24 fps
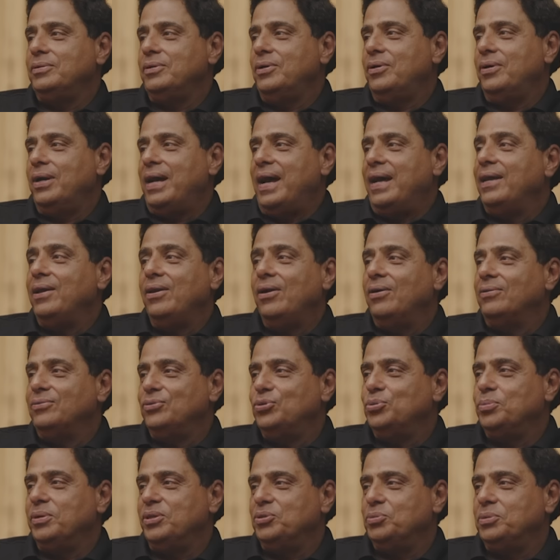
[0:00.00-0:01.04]
you're, hanging around
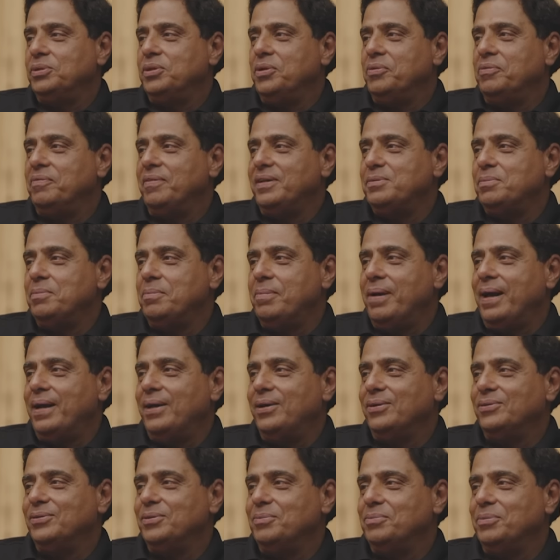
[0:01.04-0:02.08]
too know, much with investment
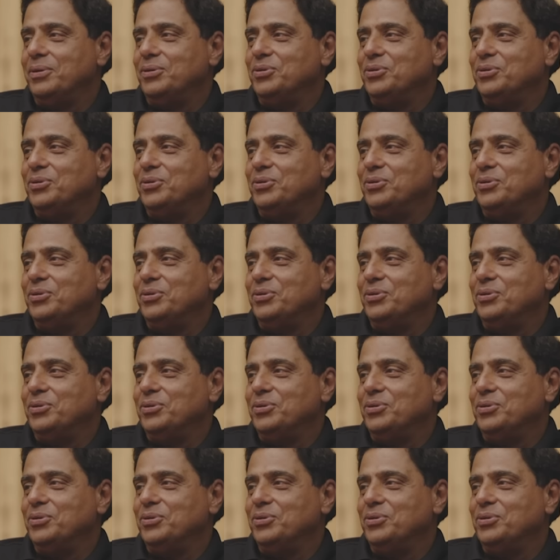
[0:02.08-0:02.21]
bankers and